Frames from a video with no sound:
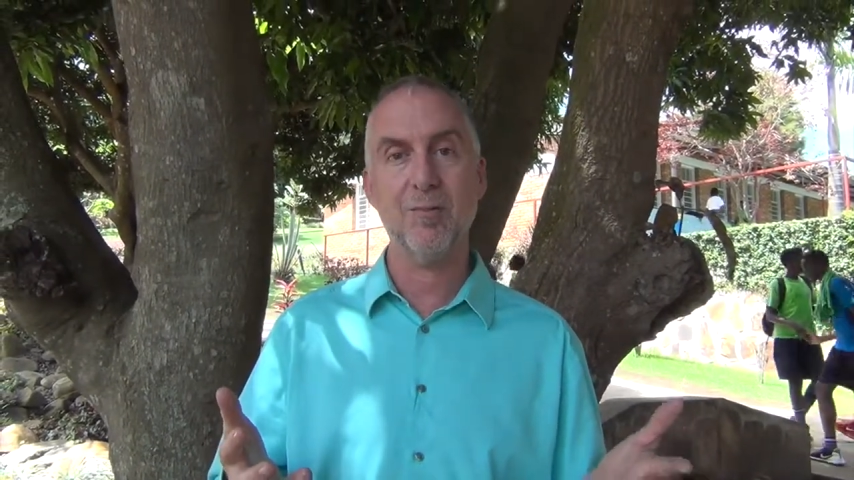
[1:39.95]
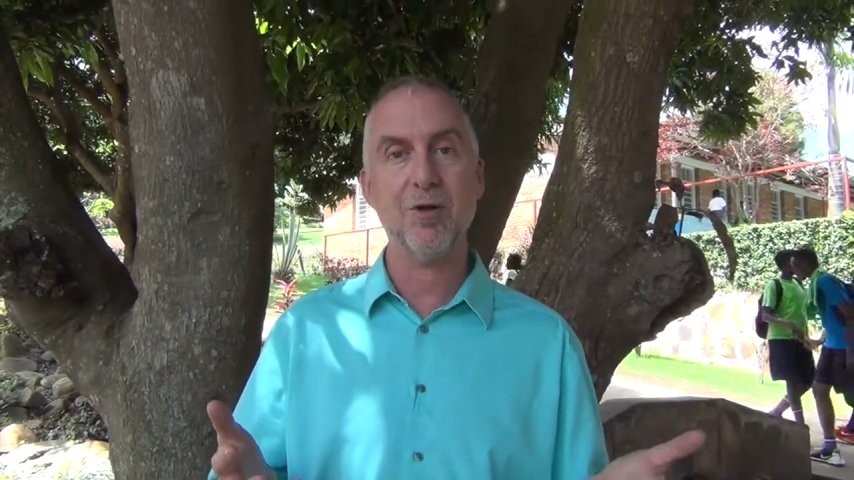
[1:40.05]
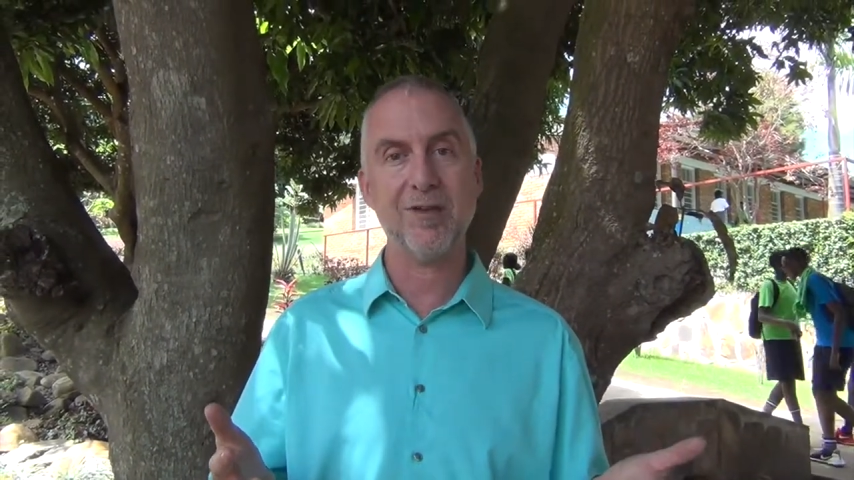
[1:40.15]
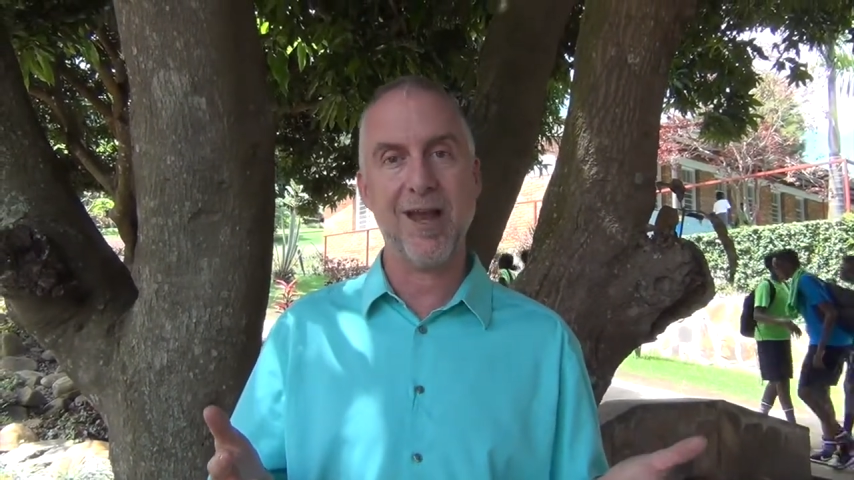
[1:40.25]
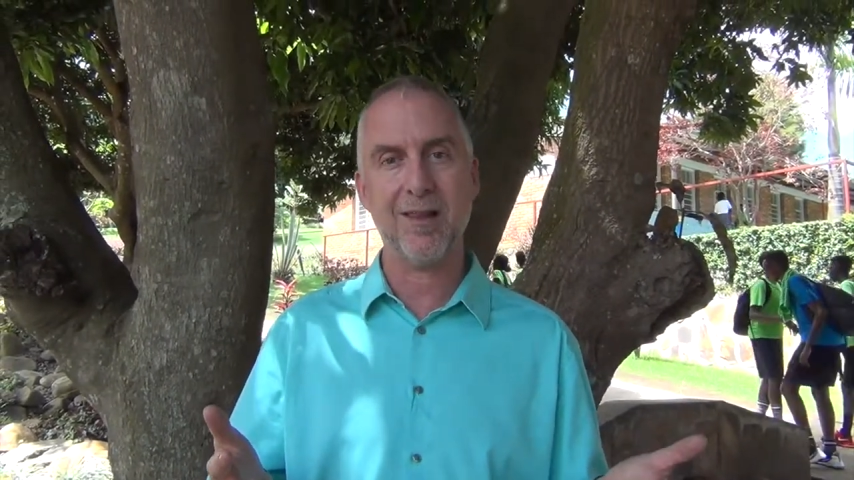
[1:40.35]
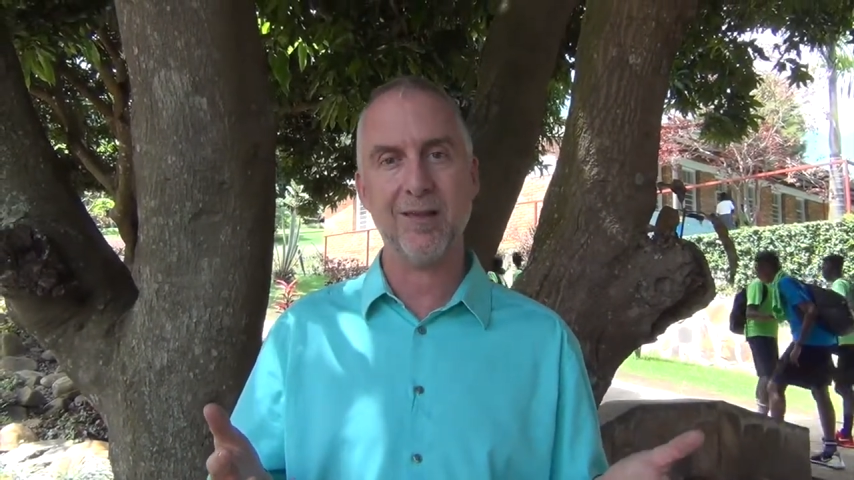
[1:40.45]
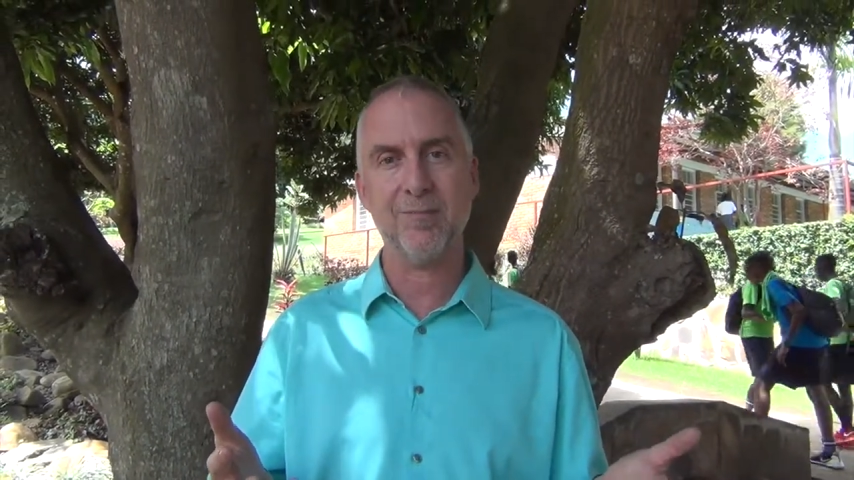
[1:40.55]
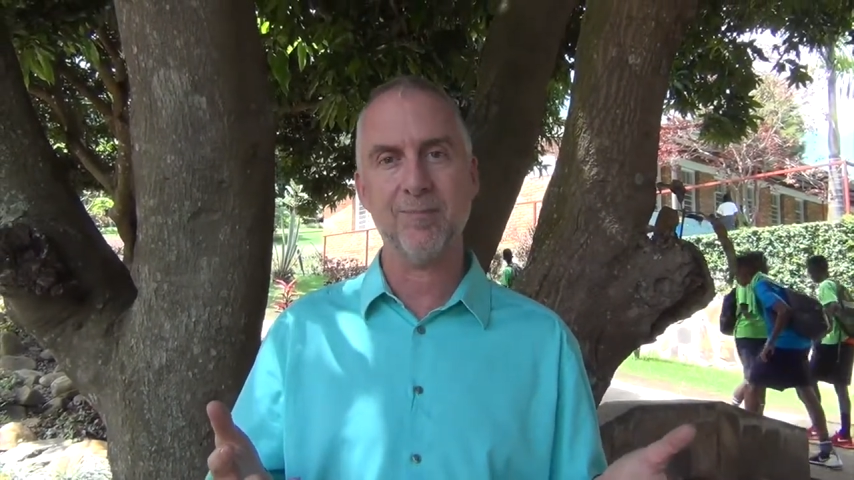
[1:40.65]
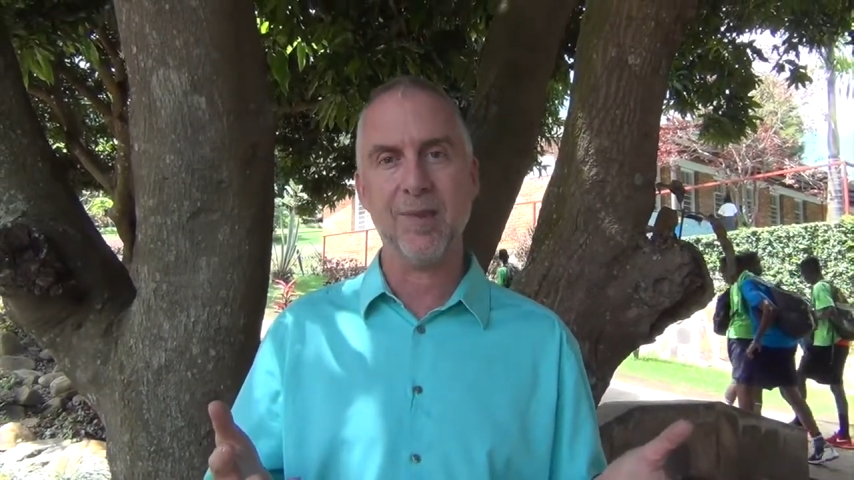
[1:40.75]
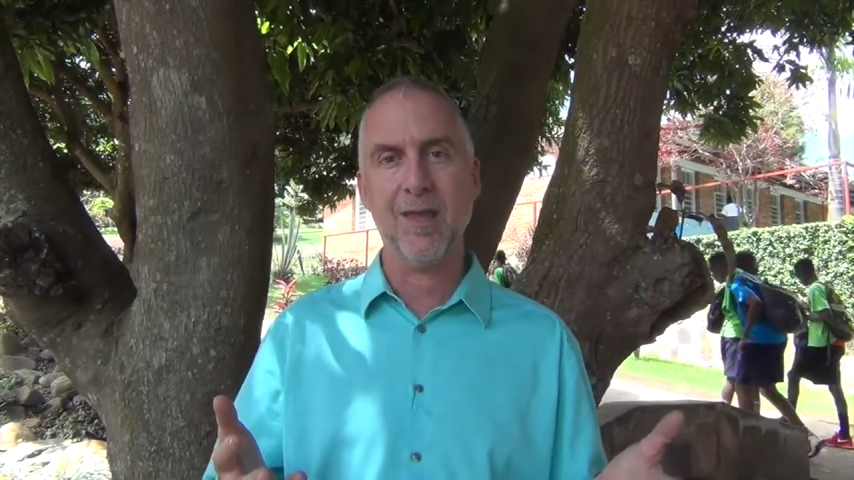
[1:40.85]
Milt
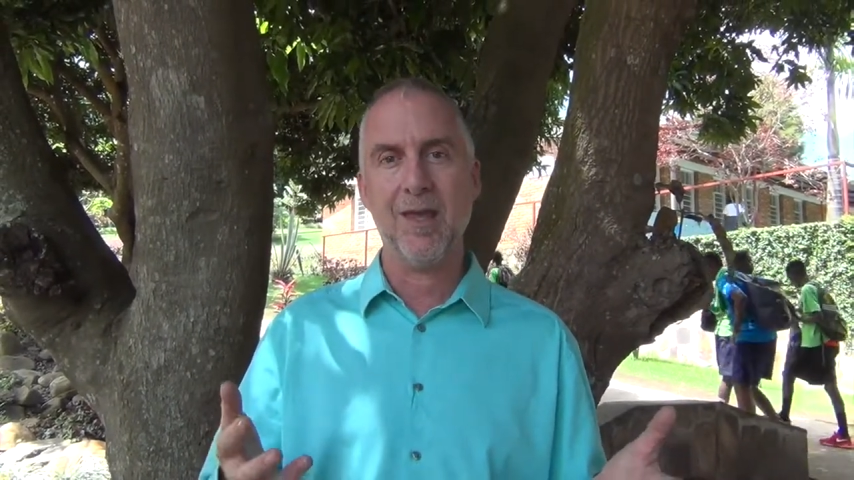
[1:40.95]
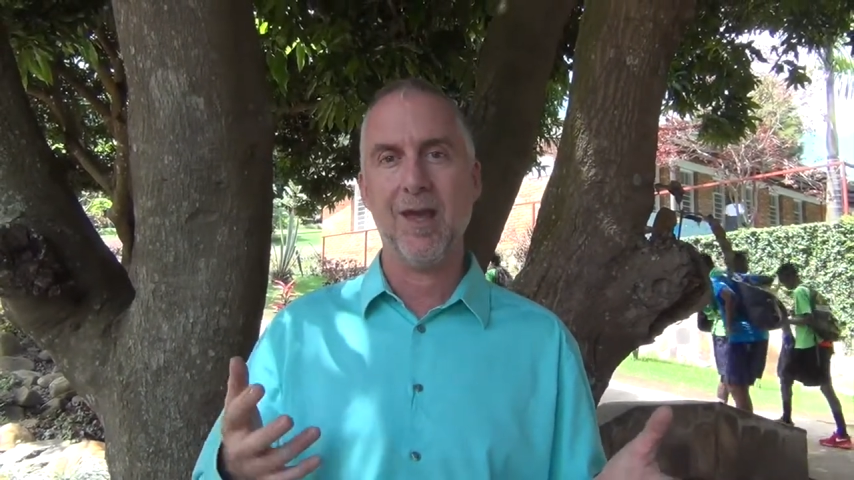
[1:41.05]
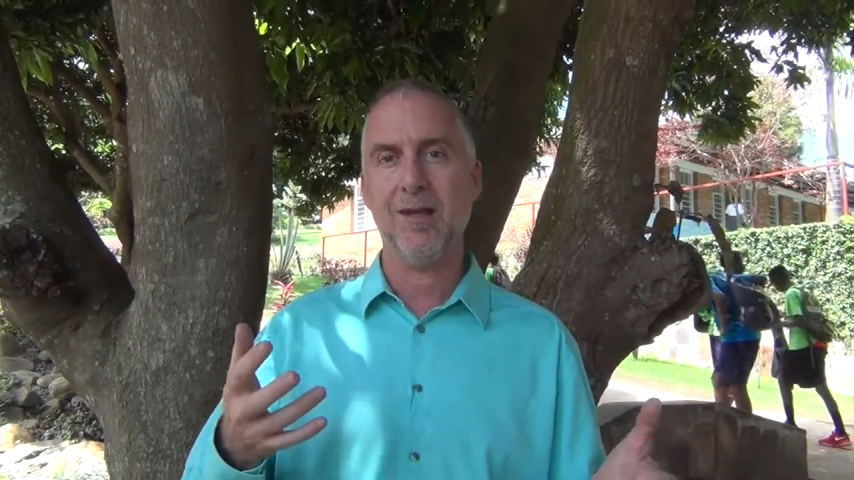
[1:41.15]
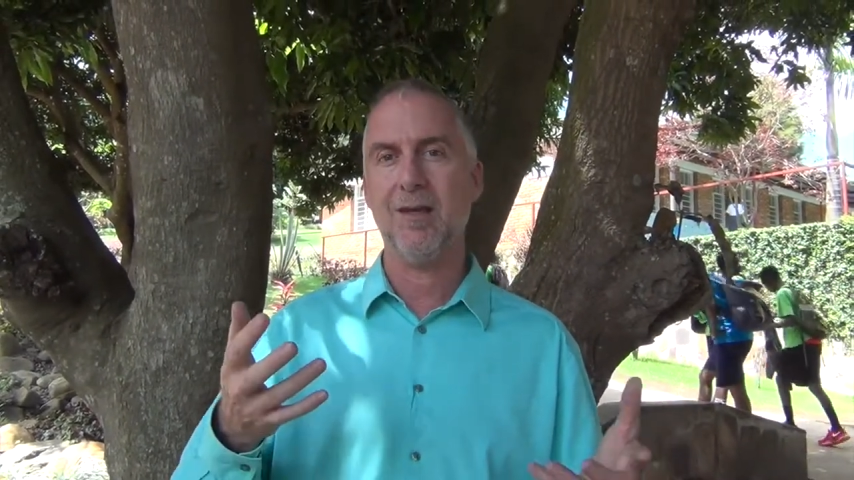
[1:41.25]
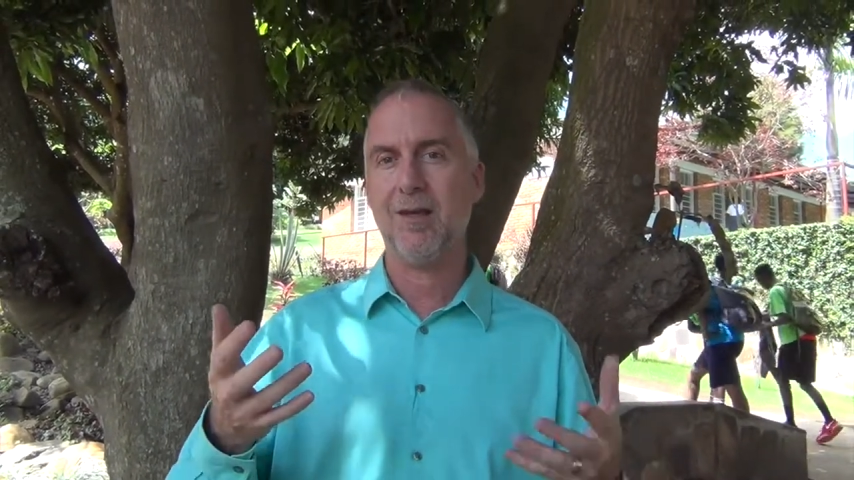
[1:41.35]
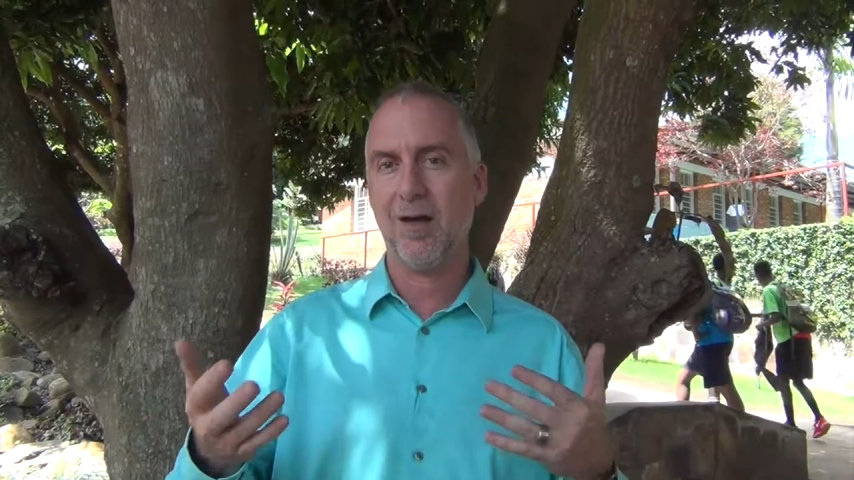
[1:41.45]
Allen, and he